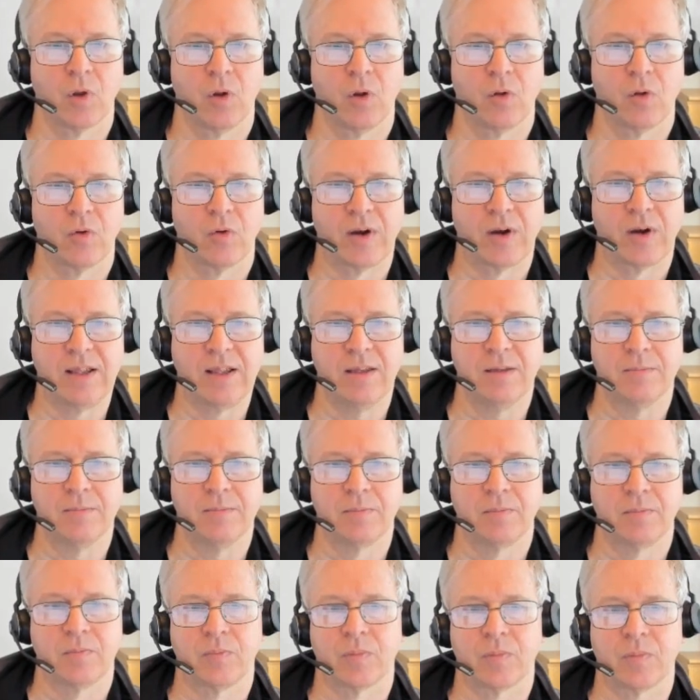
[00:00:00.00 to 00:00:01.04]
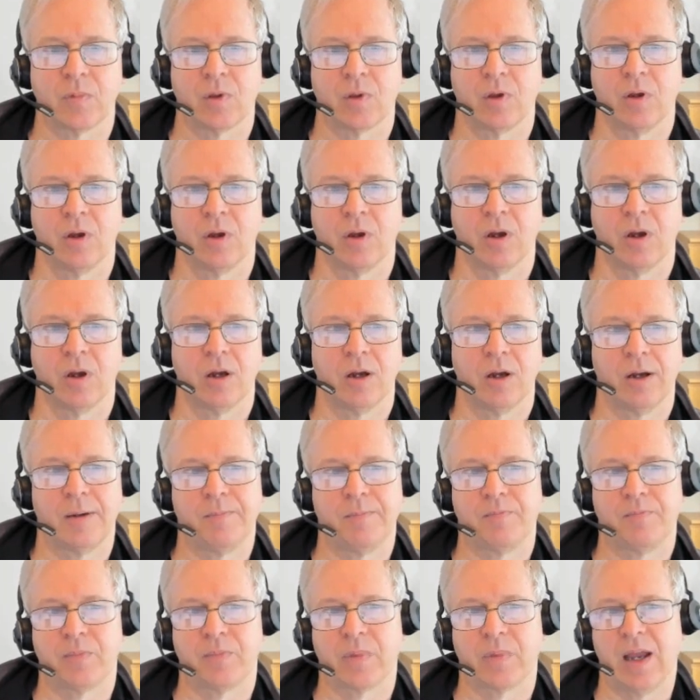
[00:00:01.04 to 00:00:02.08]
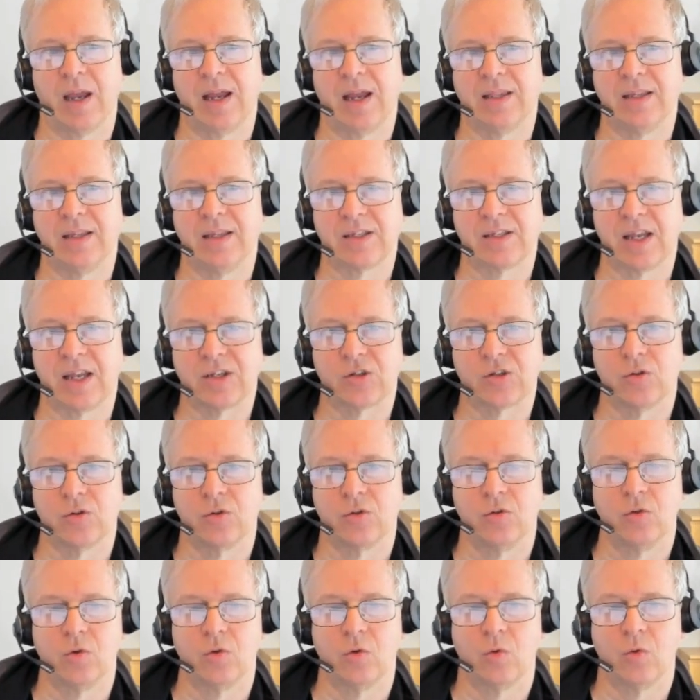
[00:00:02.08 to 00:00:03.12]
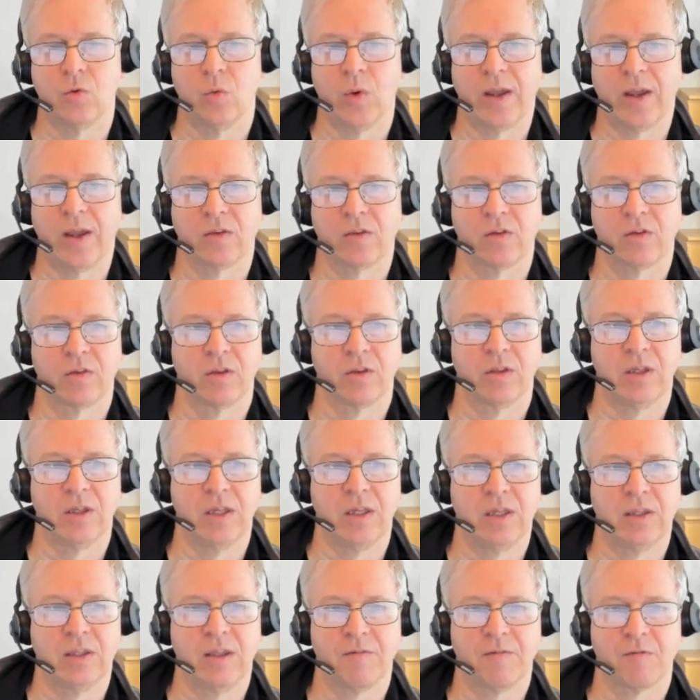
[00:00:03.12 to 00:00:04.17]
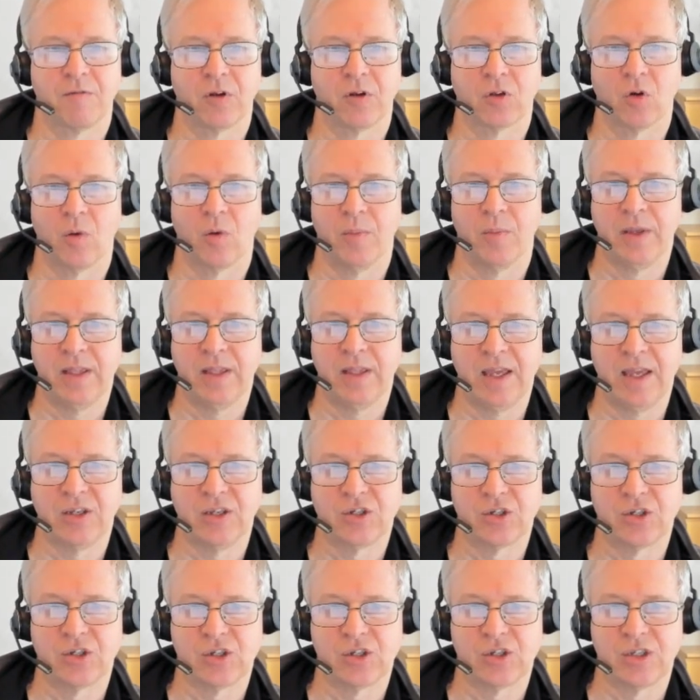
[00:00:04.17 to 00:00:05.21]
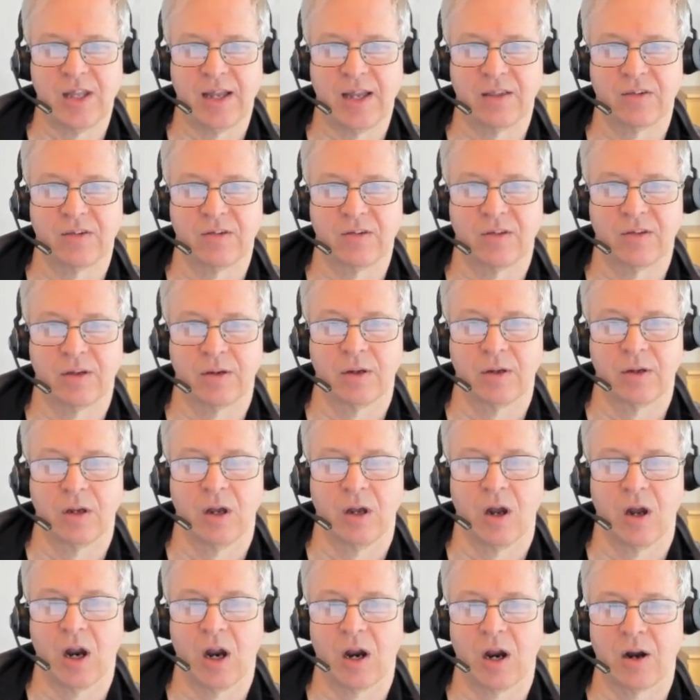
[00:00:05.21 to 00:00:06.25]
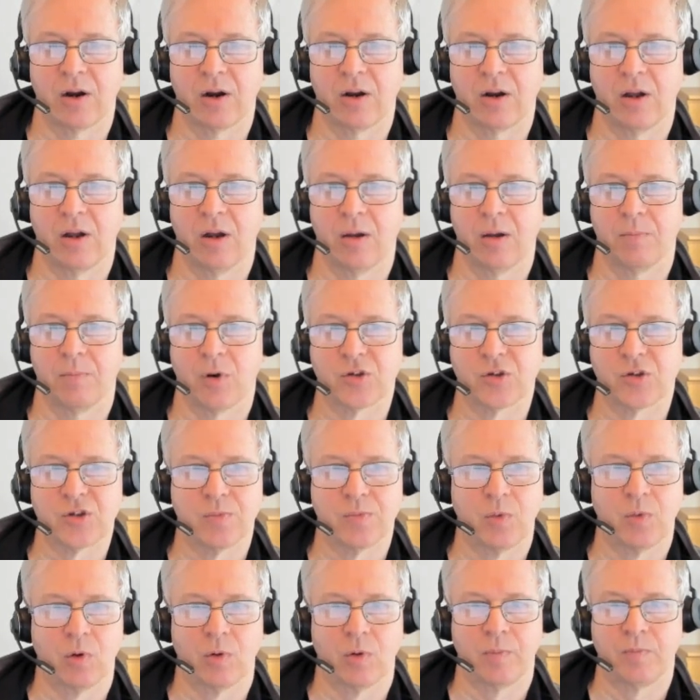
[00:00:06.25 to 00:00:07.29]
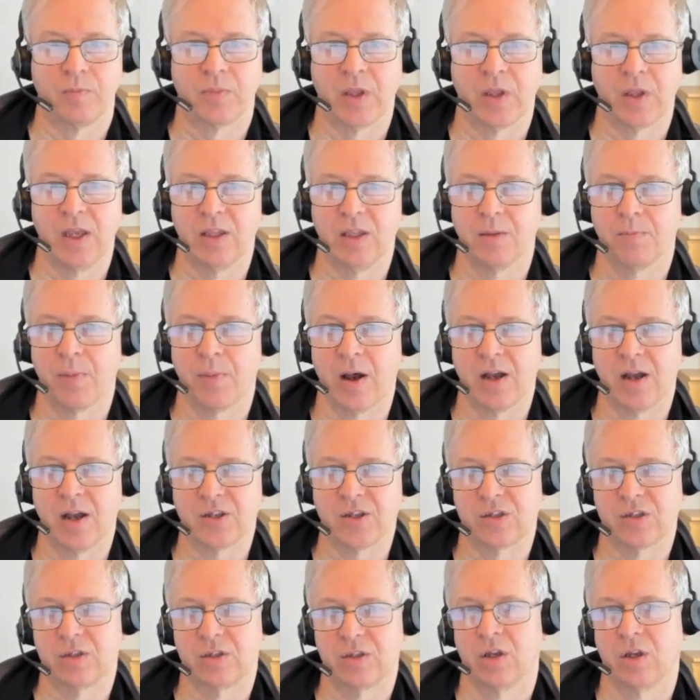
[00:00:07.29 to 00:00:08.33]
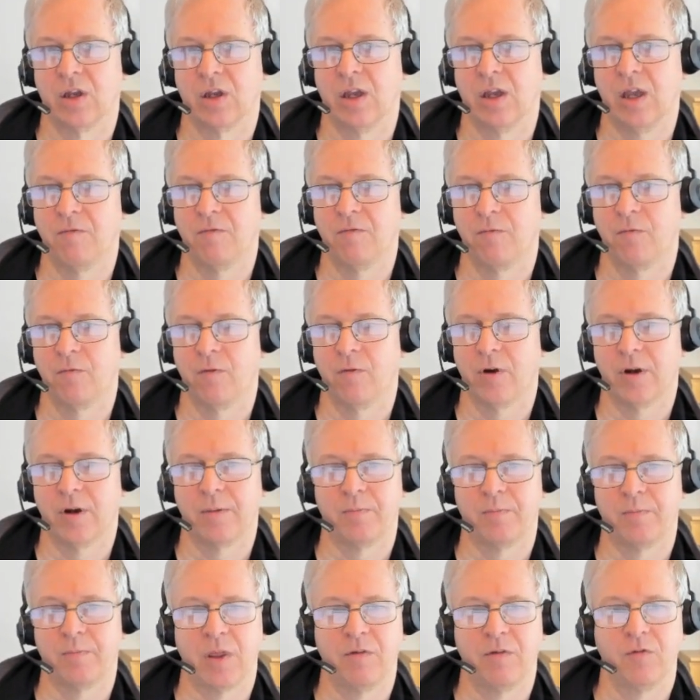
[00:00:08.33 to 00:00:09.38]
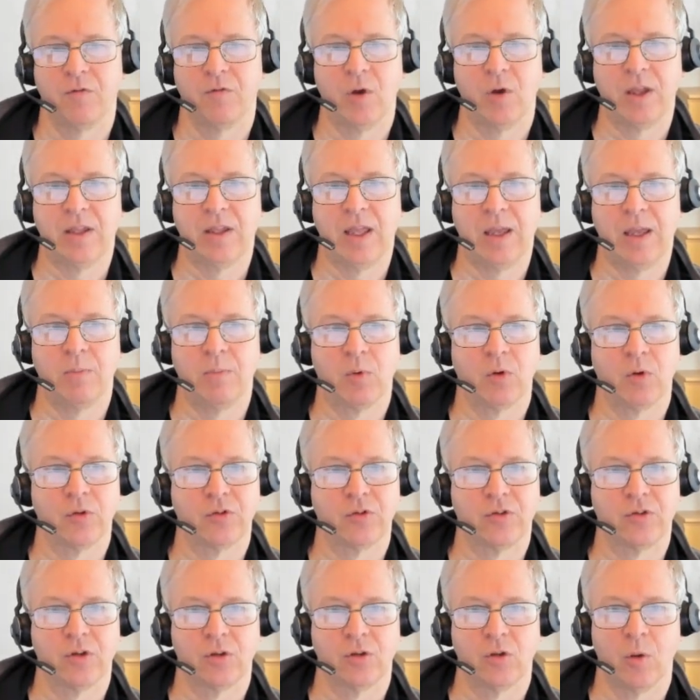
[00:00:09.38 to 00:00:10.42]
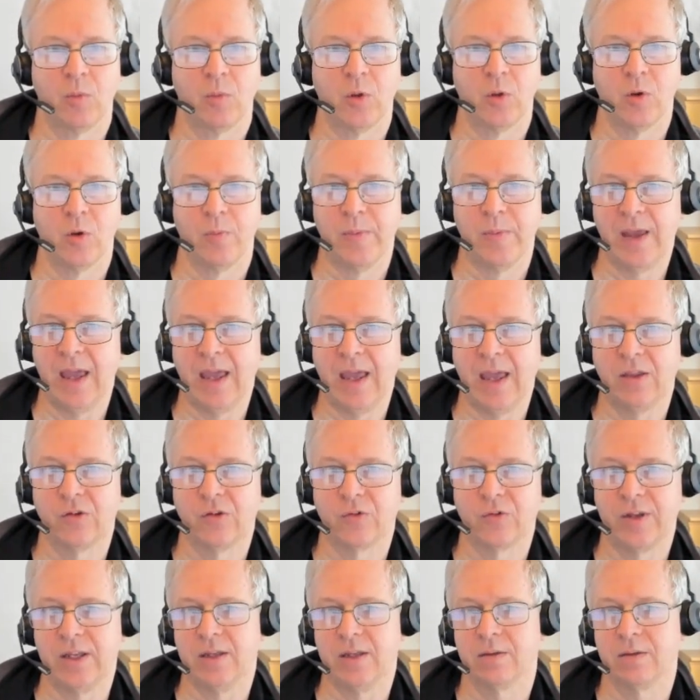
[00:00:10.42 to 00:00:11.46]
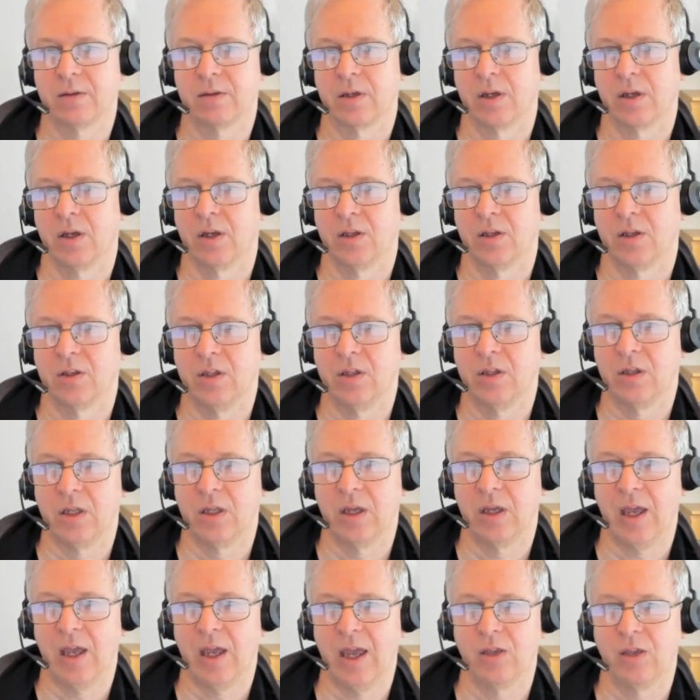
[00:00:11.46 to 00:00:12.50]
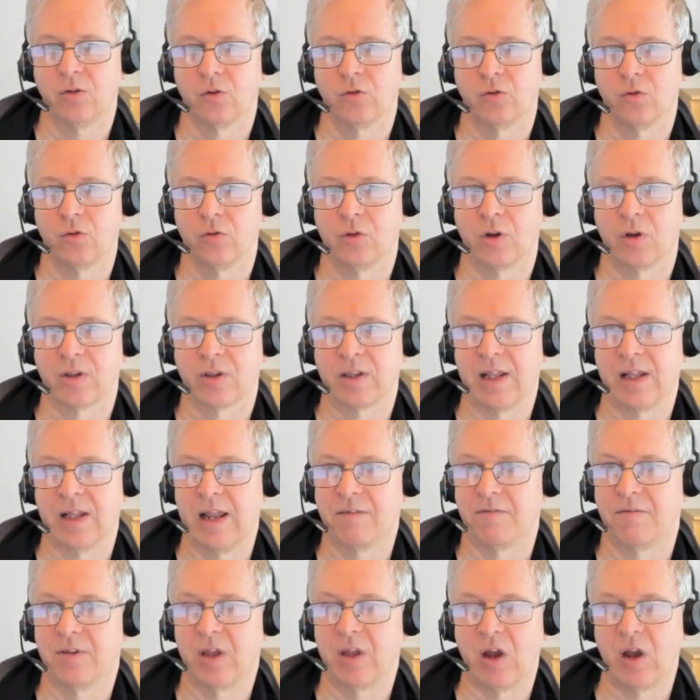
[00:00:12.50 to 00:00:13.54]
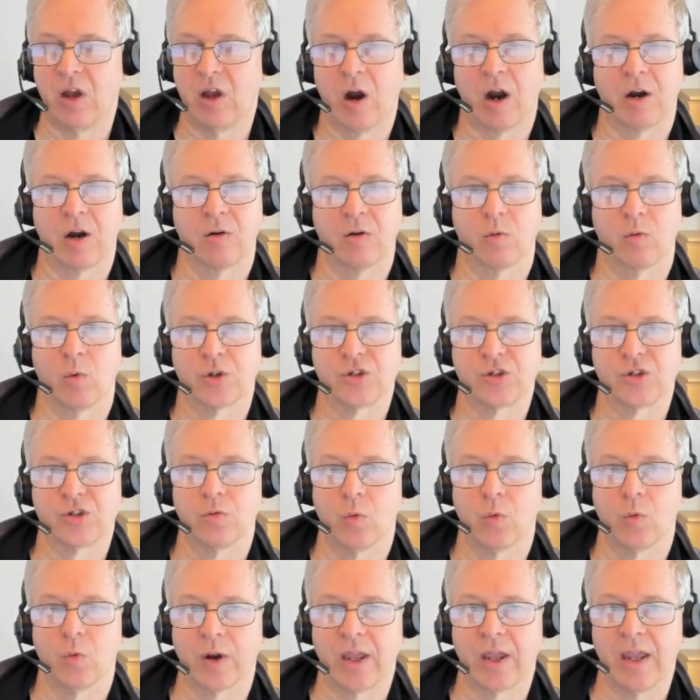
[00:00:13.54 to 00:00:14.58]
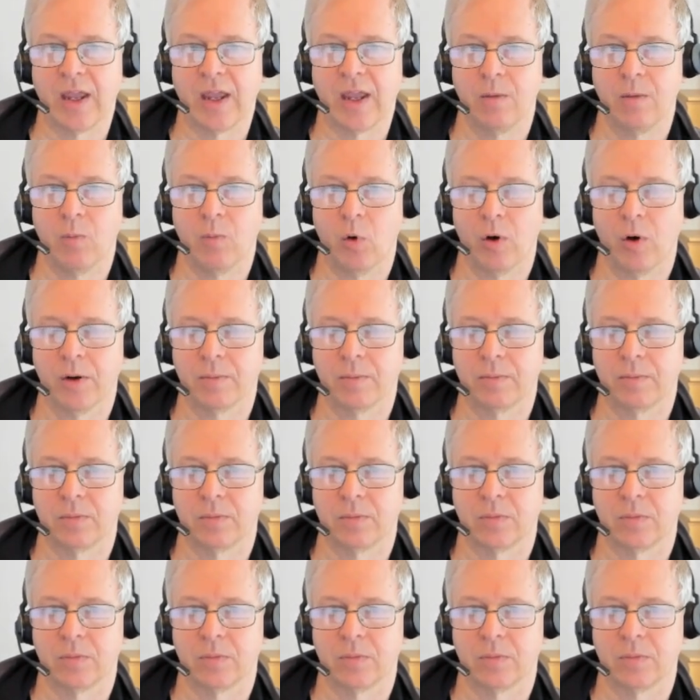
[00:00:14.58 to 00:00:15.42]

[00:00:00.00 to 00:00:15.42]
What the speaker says: already. And this has to do with the different combinations that are possible. In the past, if you enabled the WPA3, the 802.11r wasn't working anymore,